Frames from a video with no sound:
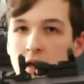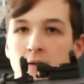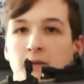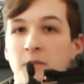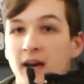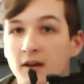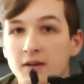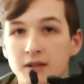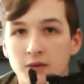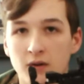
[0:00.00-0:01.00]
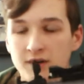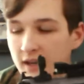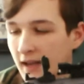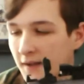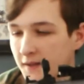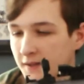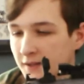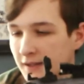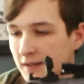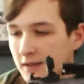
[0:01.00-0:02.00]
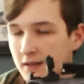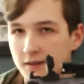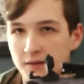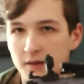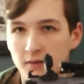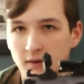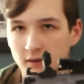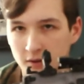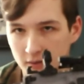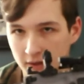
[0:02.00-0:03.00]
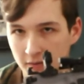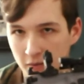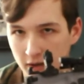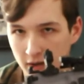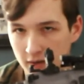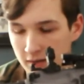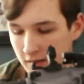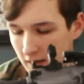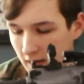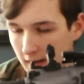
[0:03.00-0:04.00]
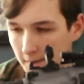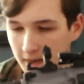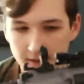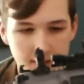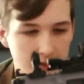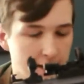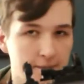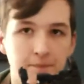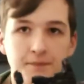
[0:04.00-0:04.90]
for battery storage, I highly suggest this because you don't want to shred the wires inside.